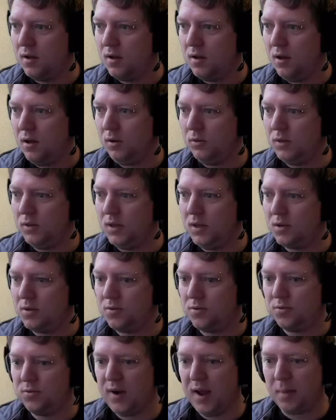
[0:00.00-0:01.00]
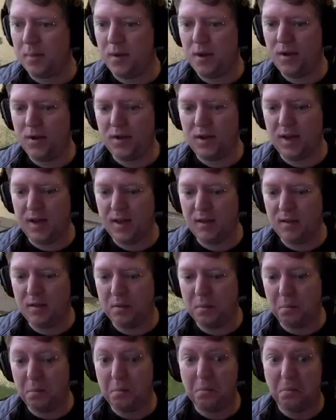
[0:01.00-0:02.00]
Holy crap. Okay.
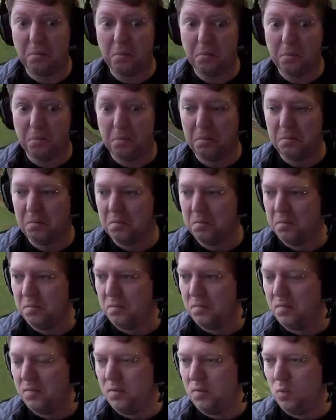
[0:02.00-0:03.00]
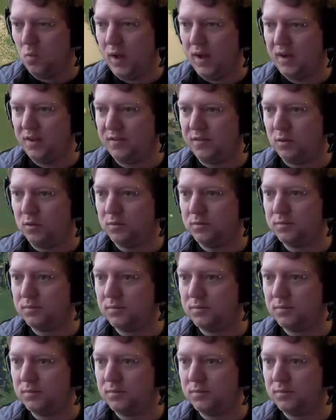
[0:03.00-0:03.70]
Wonderful.